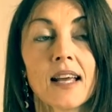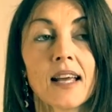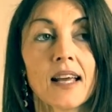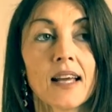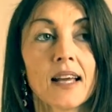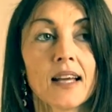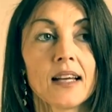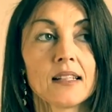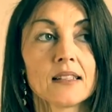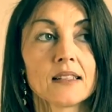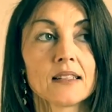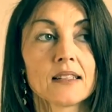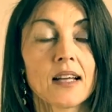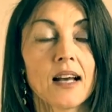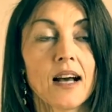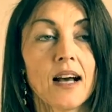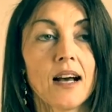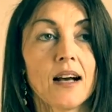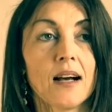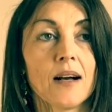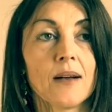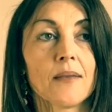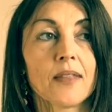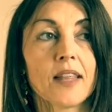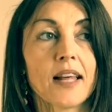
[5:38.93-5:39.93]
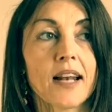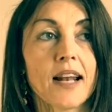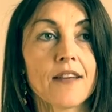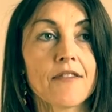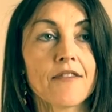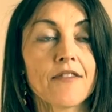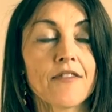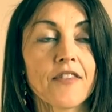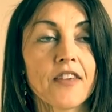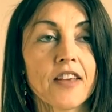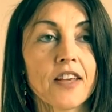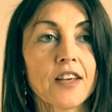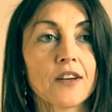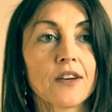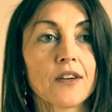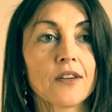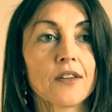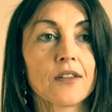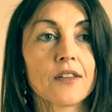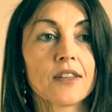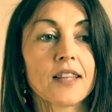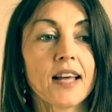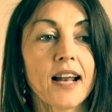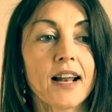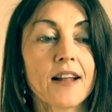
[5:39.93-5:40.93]
And that I
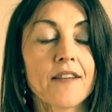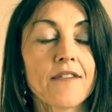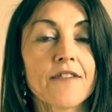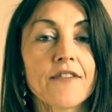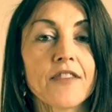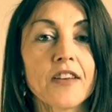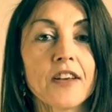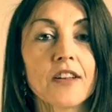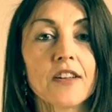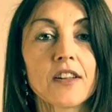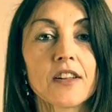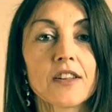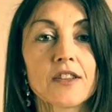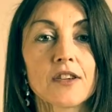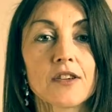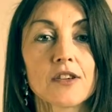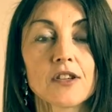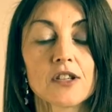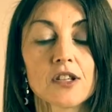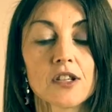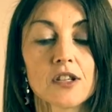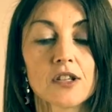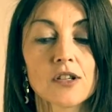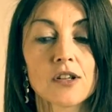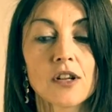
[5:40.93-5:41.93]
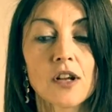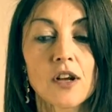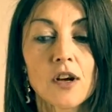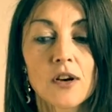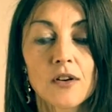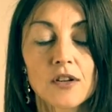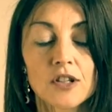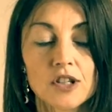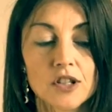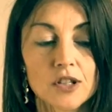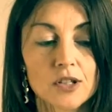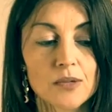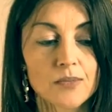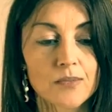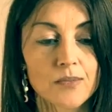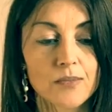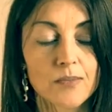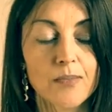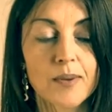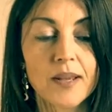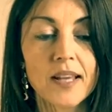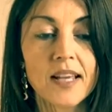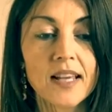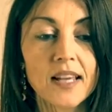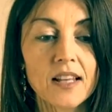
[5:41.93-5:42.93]
feel that there's this
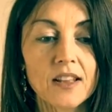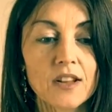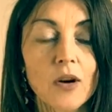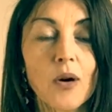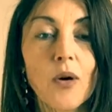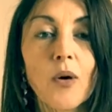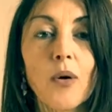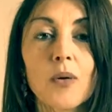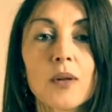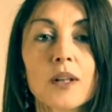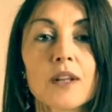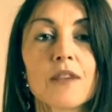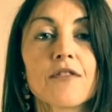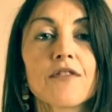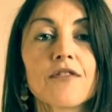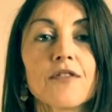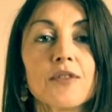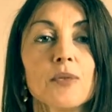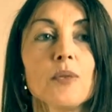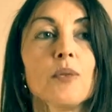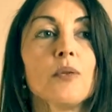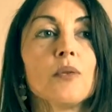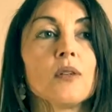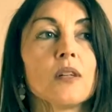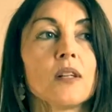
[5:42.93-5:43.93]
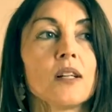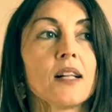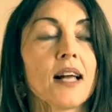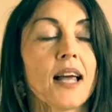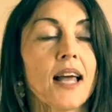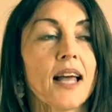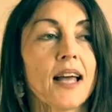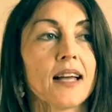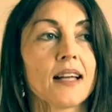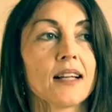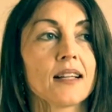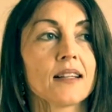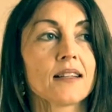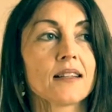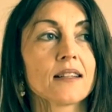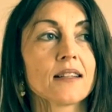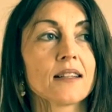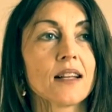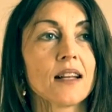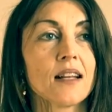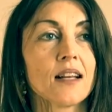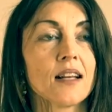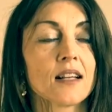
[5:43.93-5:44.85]
just being the holy fool, and